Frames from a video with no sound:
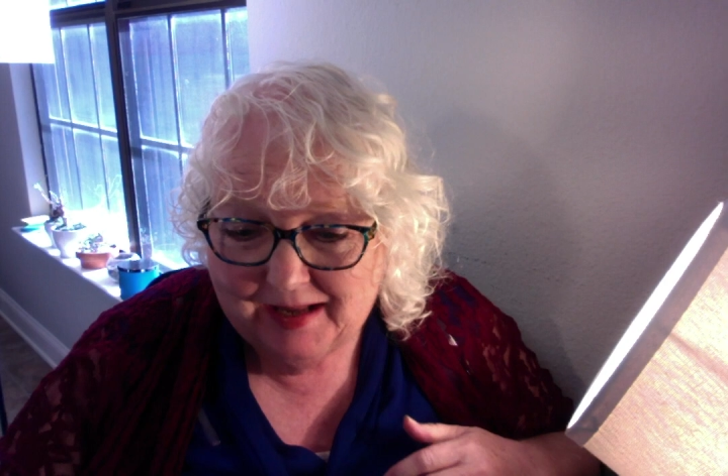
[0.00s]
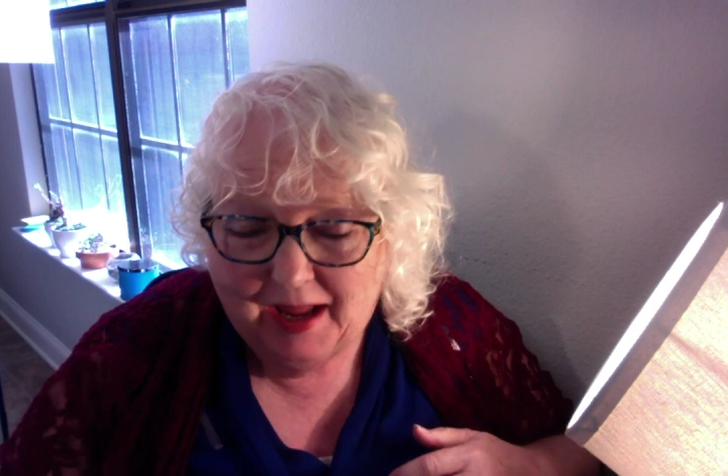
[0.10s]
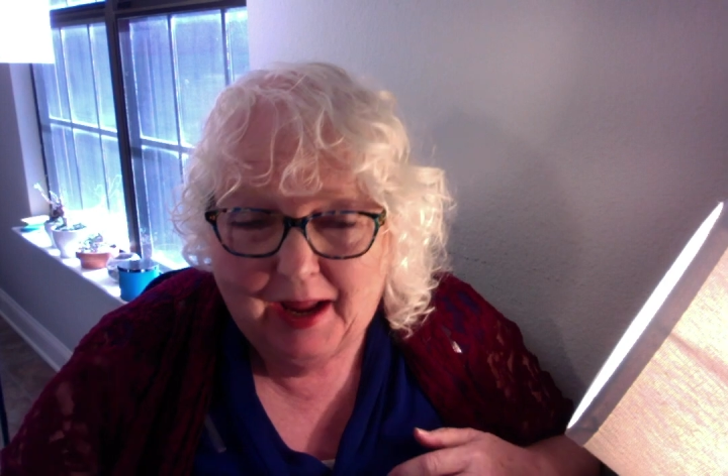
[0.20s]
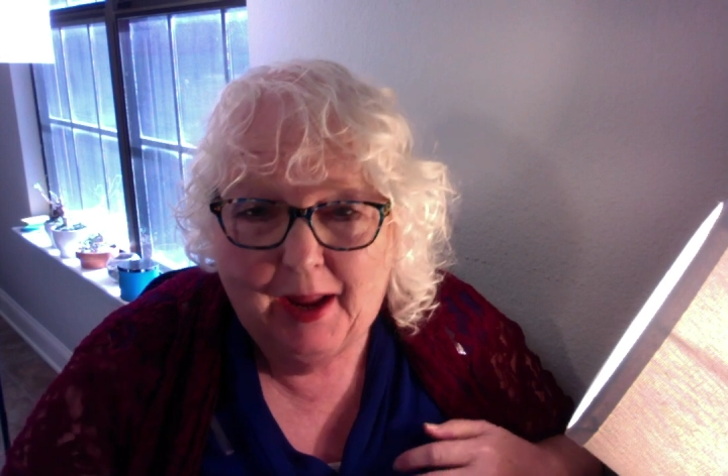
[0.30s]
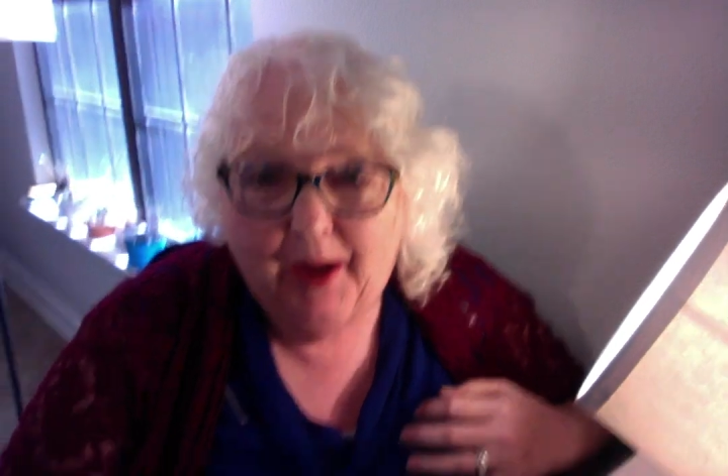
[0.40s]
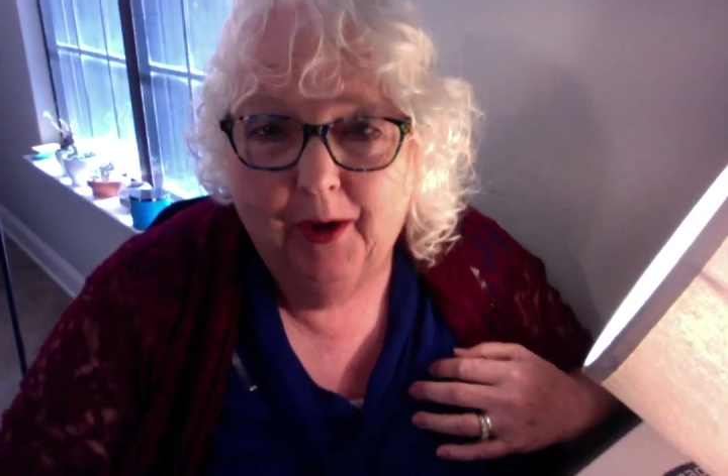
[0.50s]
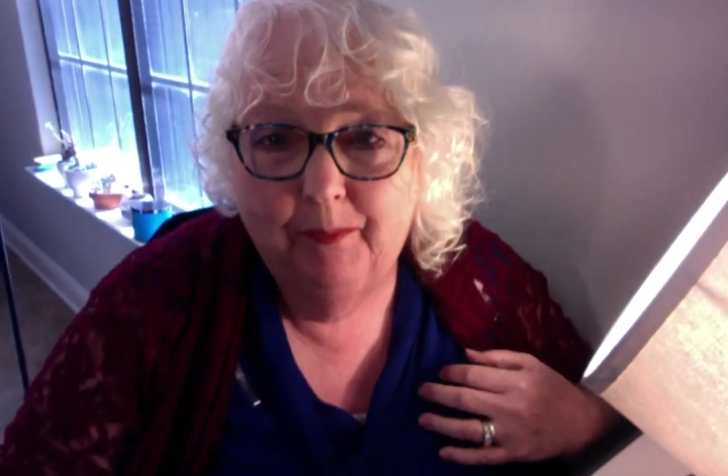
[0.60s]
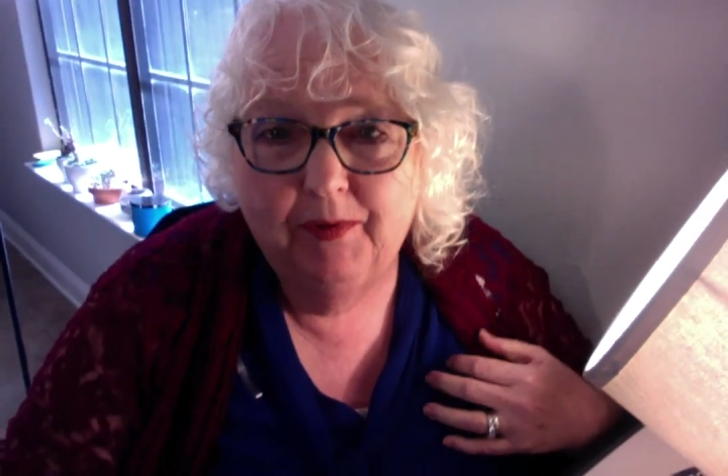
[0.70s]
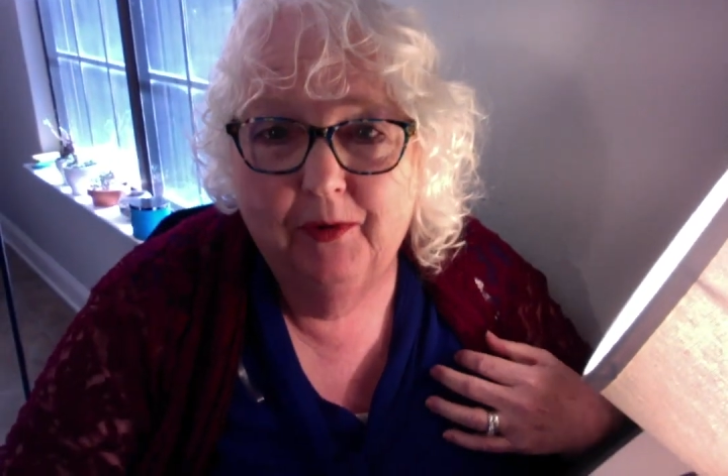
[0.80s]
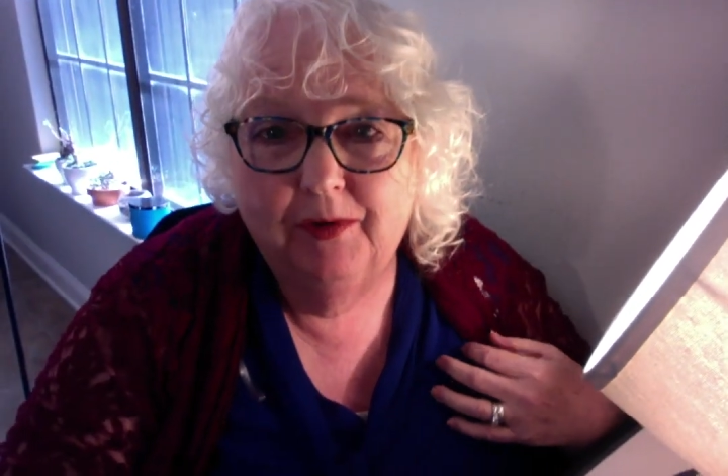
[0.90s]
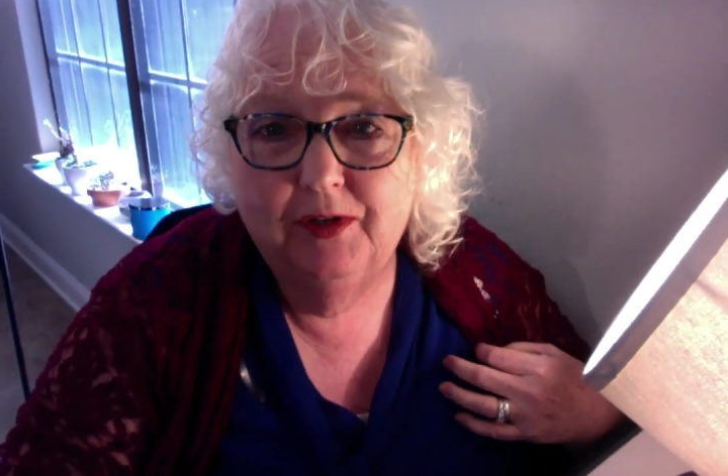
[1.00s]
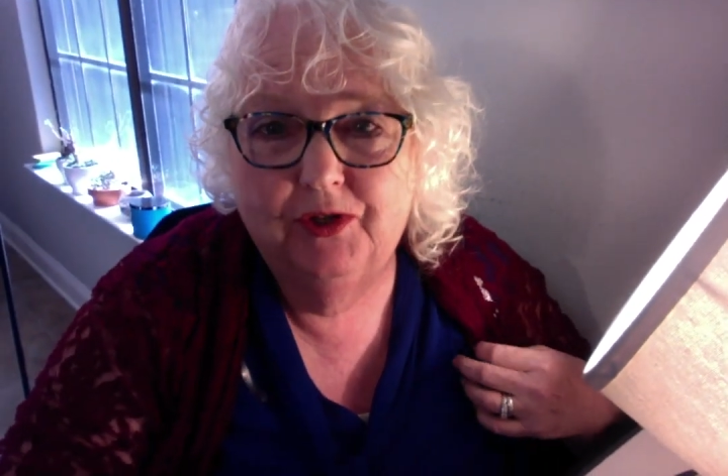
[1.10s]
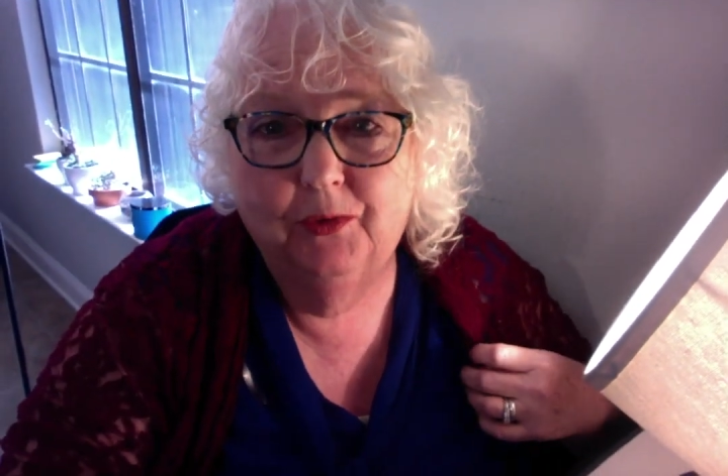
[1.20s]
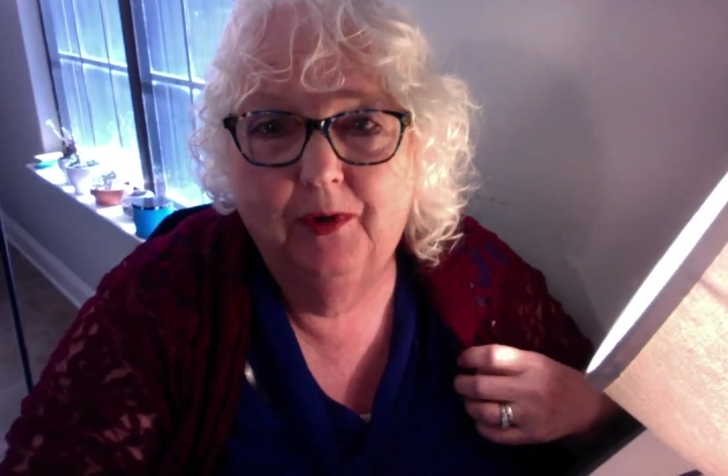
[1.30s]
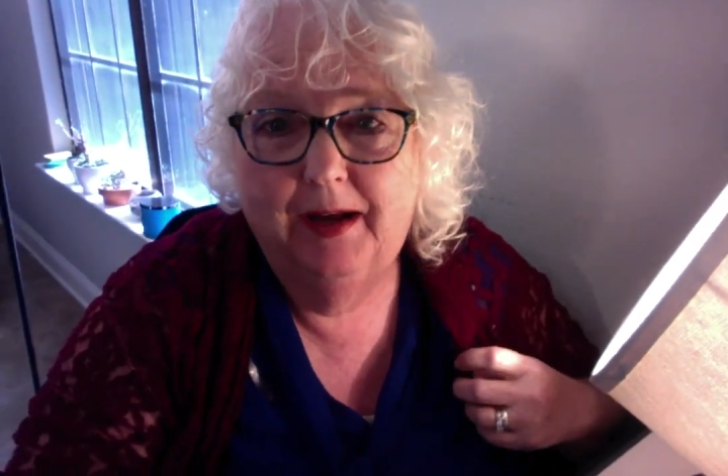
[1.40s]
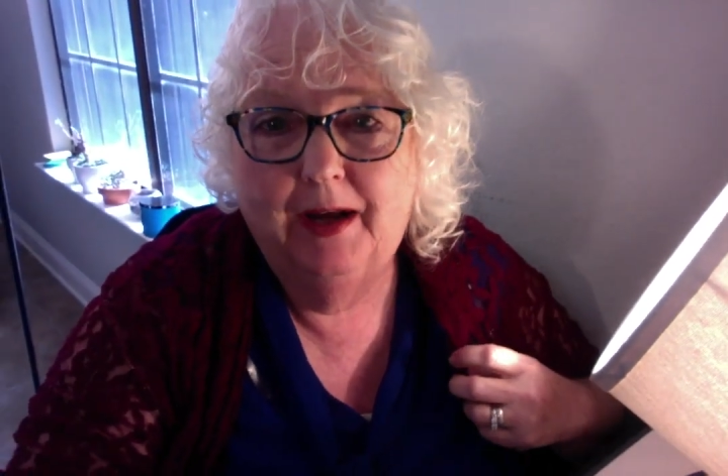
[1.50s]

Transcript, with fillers: I hope you enjoyed